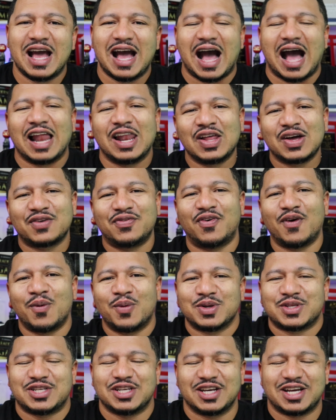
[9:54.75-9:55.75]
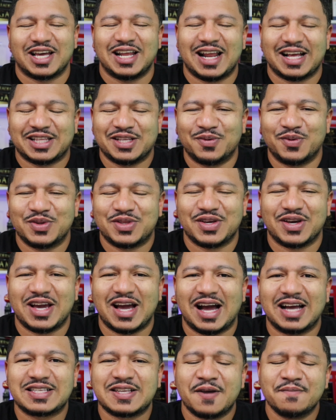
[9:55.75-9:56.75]
I look forward to connecting with you
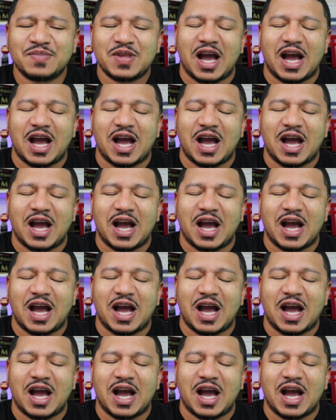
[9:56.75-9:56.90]
guys.